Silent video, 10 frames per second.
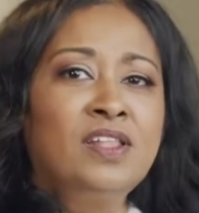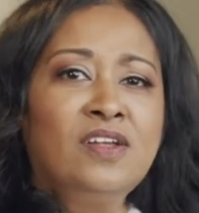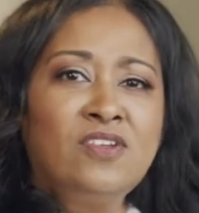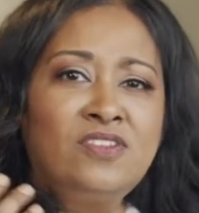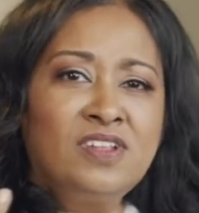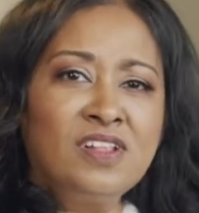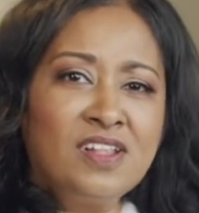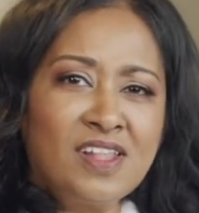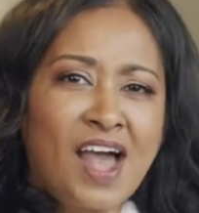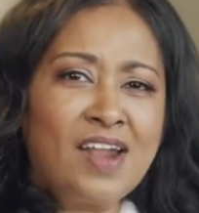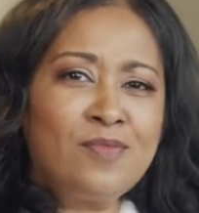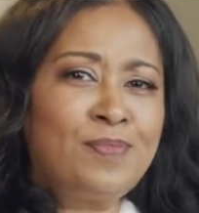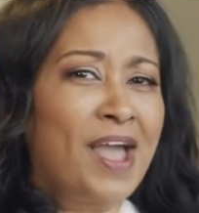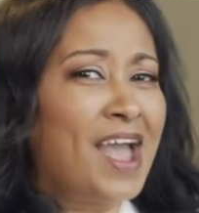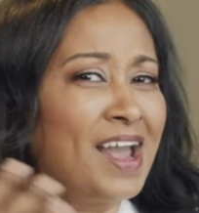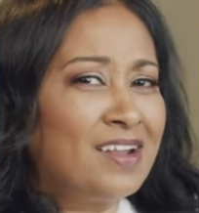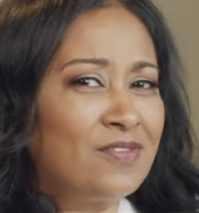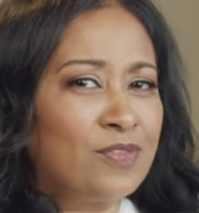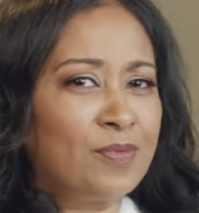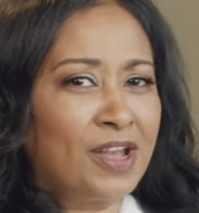There's still a lot of bad
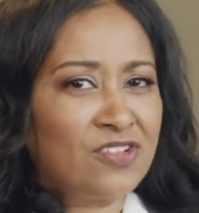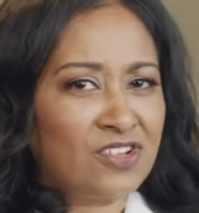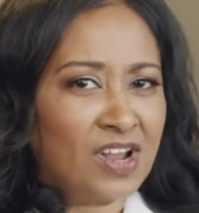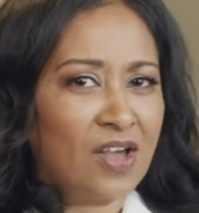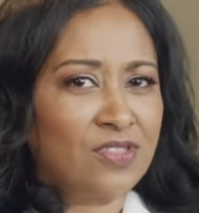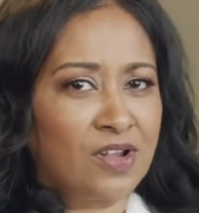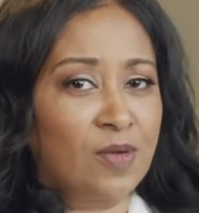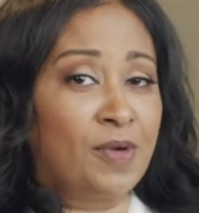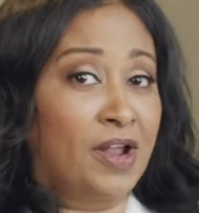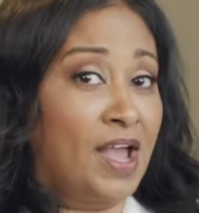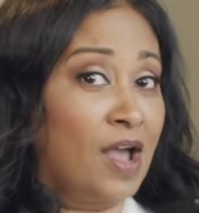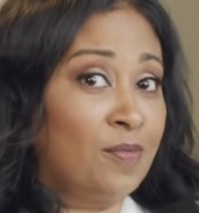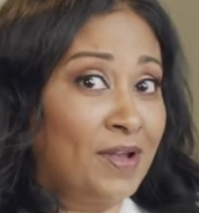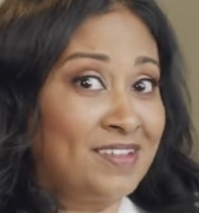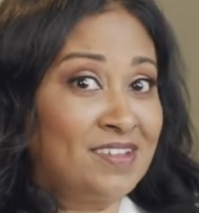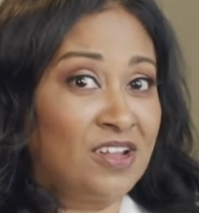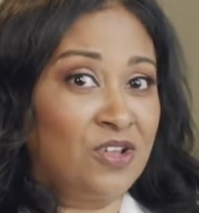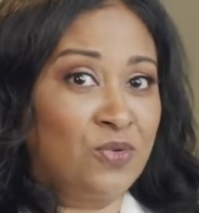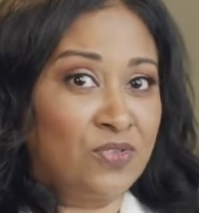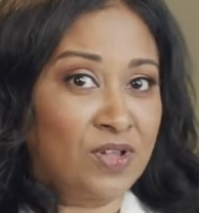information out there about how best to
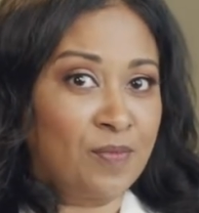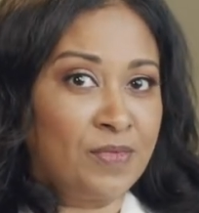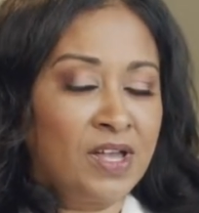use them.